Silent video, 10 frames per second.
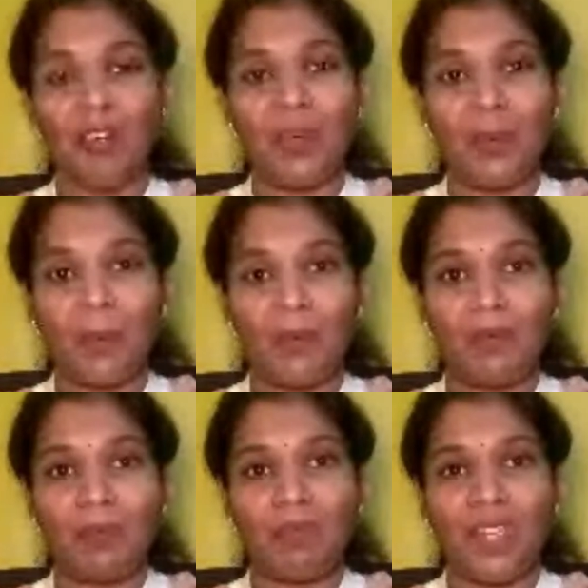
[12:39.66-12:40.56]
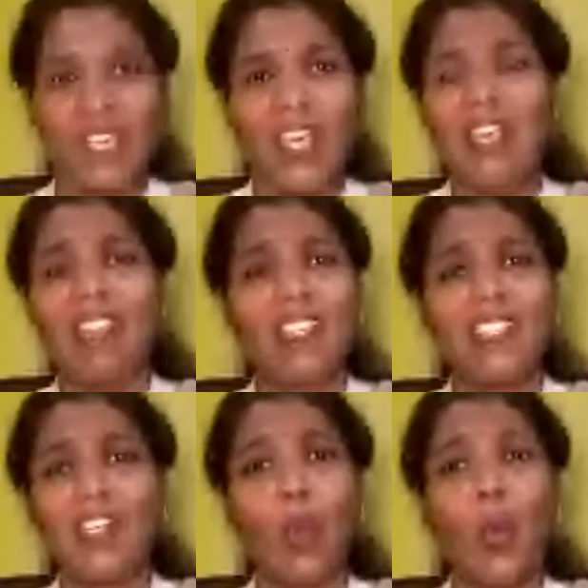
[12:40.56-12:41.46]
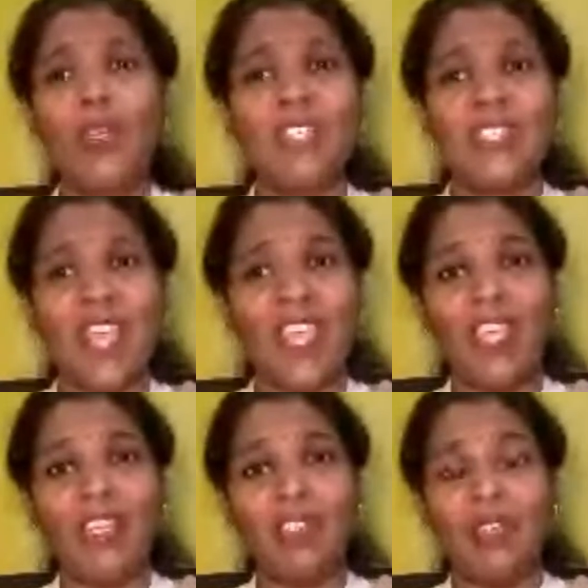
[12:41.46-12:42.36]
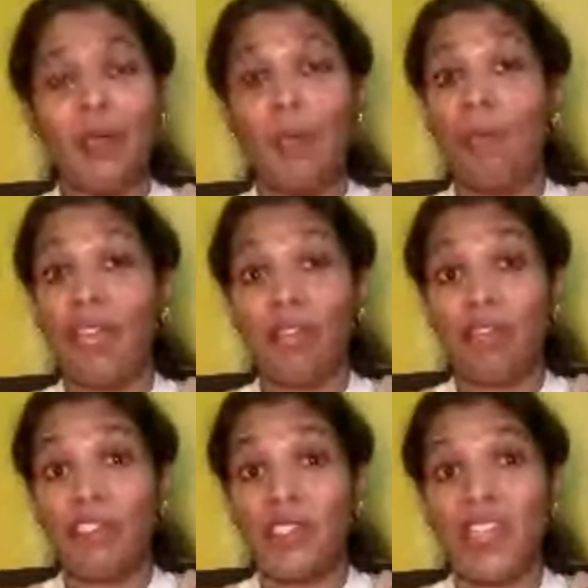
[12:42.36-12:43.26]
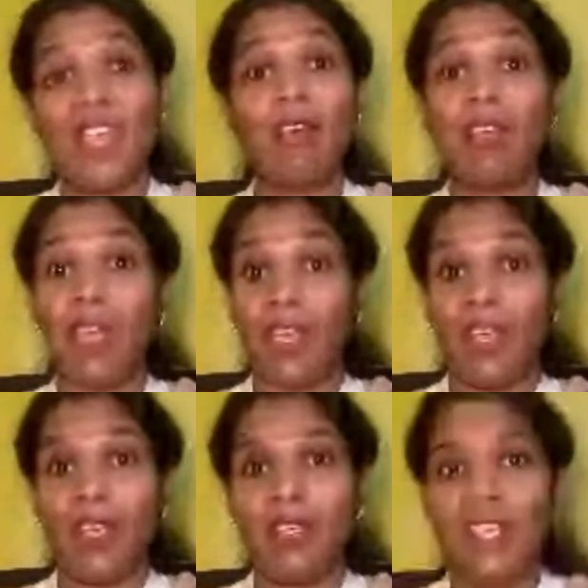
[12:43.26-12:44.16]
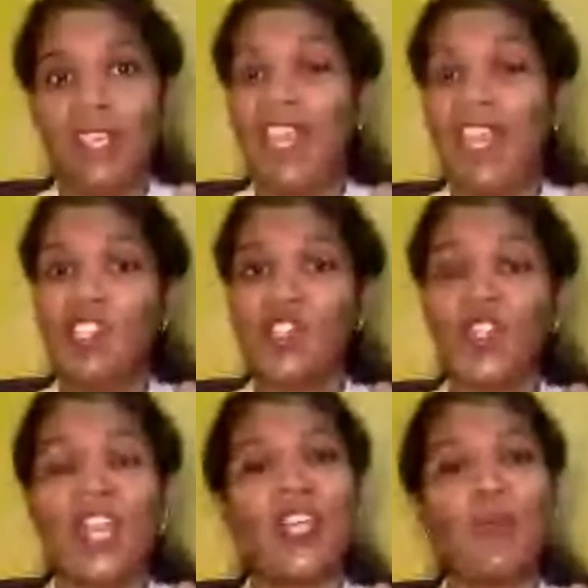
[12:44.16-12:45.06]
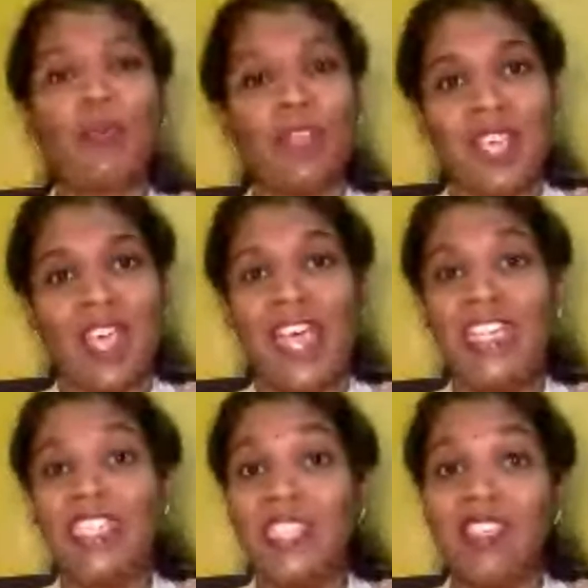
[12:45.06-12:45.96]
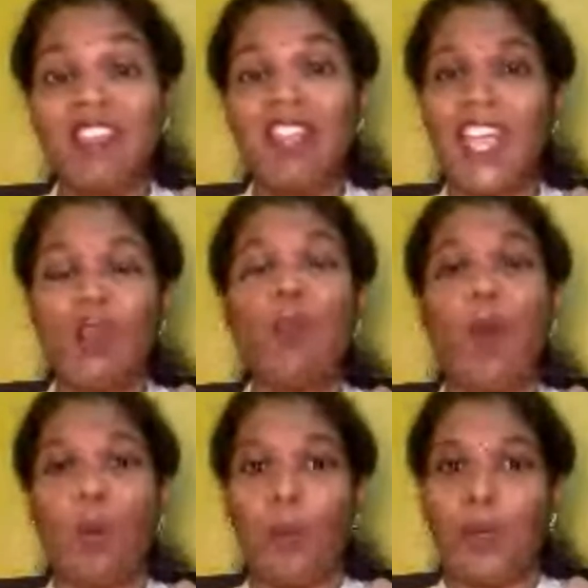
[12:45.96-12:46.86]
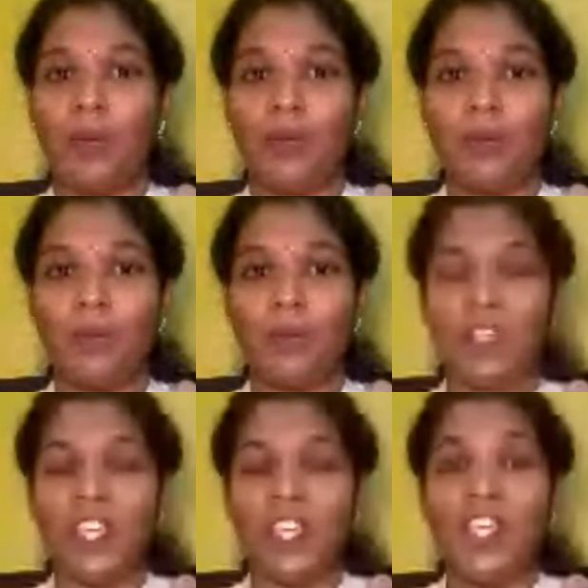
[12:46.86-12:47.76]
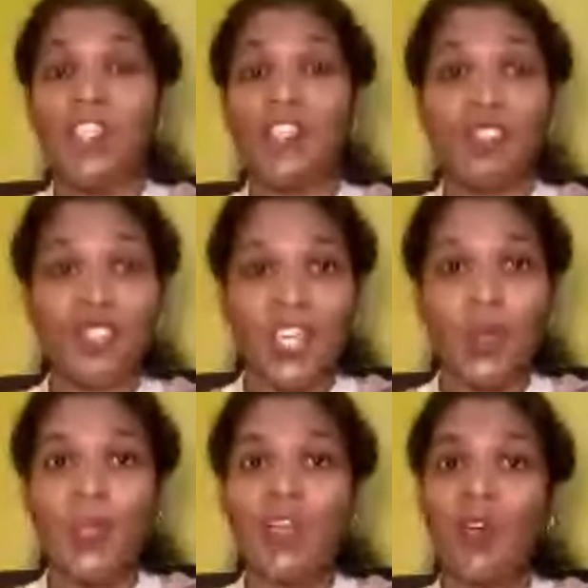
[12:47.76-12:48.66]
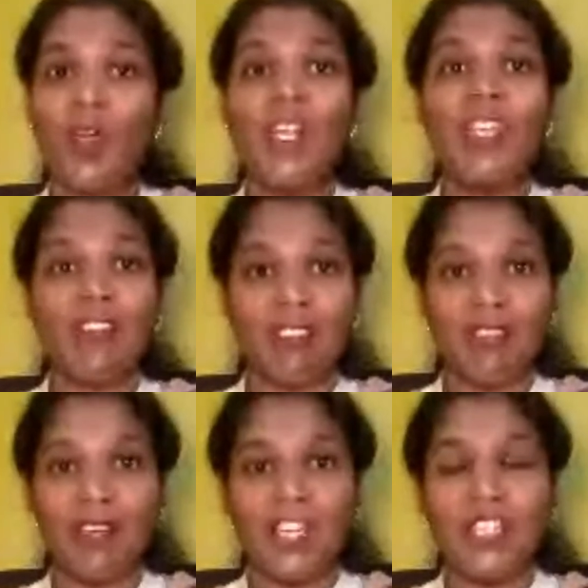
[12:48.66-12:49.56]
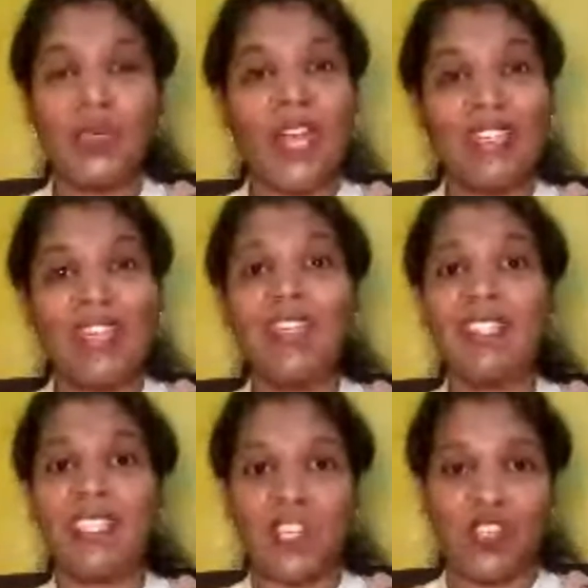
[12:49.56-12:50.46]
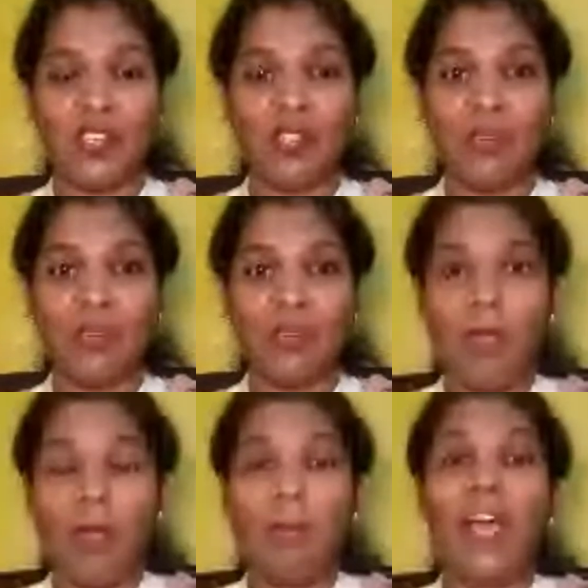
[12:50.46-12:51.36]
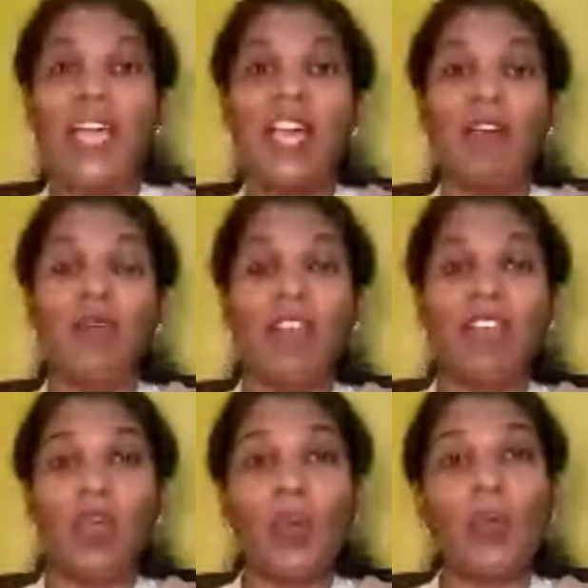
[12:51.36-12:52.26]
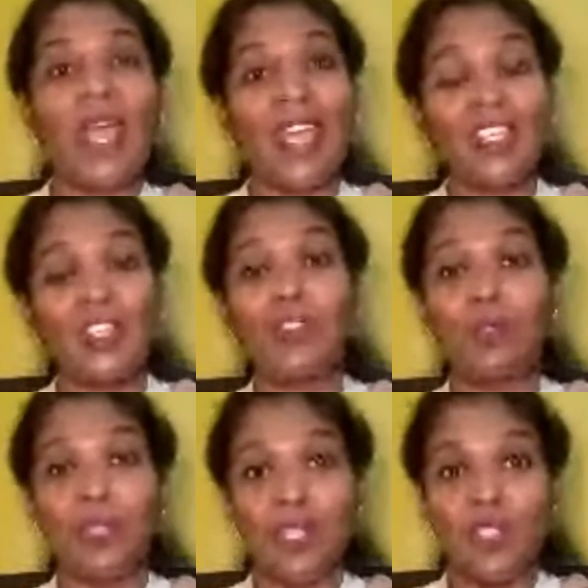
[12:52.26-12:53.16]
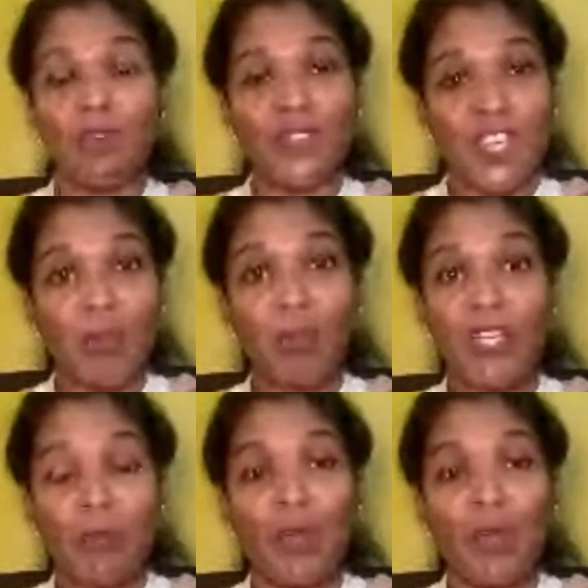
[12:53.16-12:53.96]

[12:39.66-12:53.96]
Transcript: There is an old saying breakfast like a king, lunch like a prince, and dinner like a pauper. So today we are all here to attend a session by our very own ex-students of St. Willibrod's Innovative School